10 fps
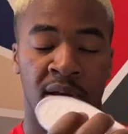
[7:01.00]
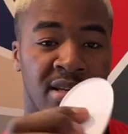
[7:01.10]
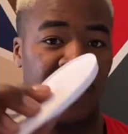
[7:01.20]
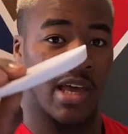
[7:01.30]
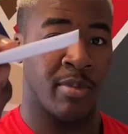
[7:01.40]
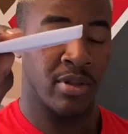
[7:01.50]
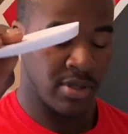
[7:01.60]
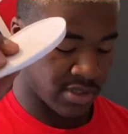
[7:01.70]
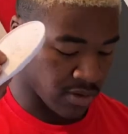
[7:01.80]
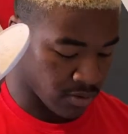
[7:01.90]
it's 8 mil
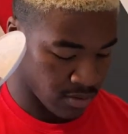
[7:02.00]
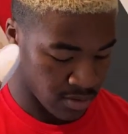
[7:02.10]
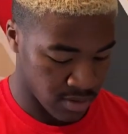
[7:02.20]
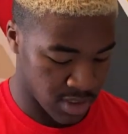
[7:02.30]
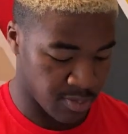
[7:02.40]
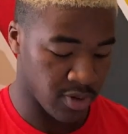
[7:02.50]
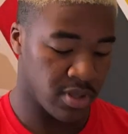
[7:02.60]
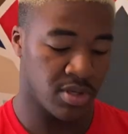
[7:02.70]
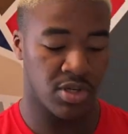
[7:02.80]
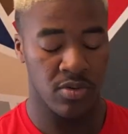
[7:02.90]
insole to put
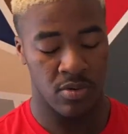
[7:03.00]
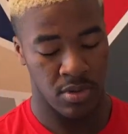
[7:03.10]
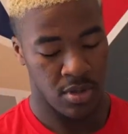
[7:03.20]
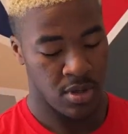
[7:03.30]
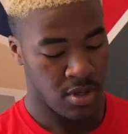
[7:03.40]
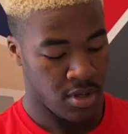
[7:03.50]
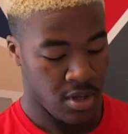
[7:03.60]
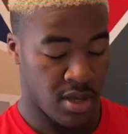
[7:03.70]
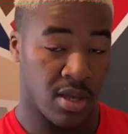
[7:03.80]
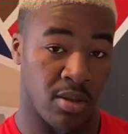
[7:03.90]
in the shoe,
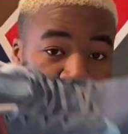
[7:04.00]
in the